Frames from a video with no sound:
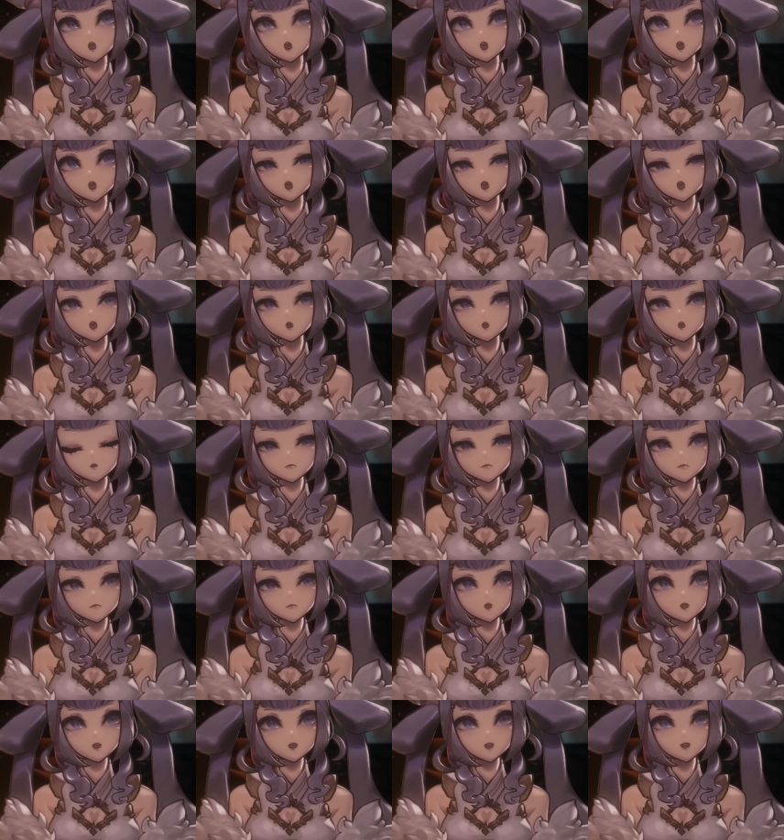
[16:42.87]
and we
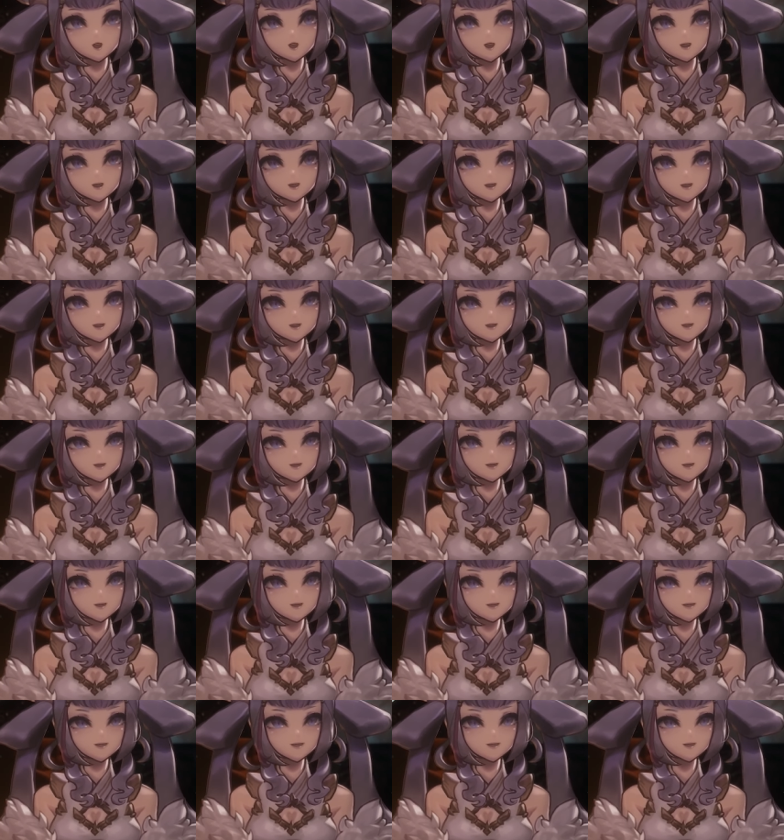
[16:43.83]
need the
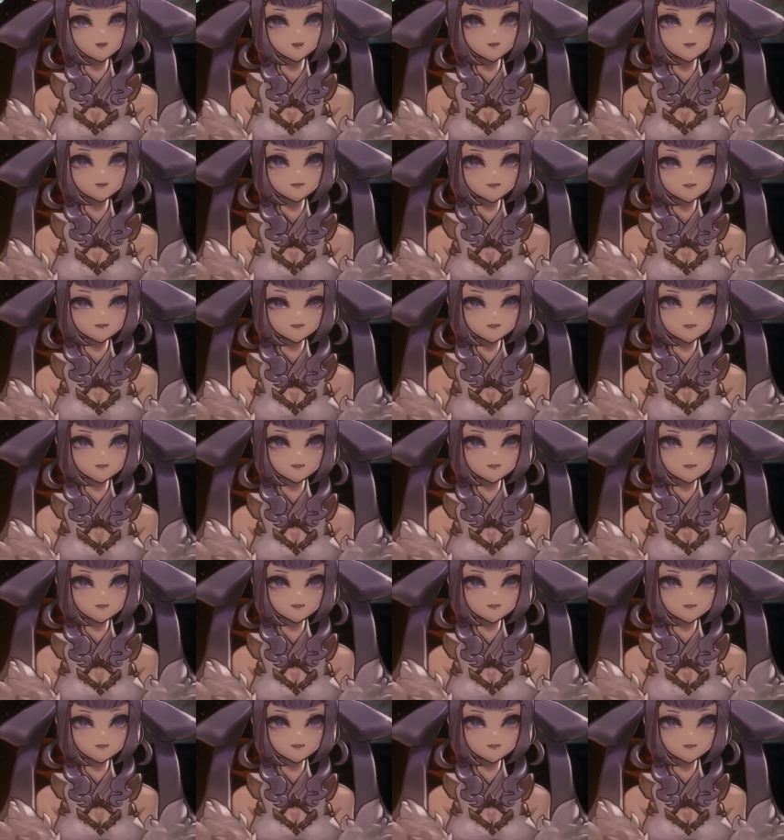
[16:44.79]
connection to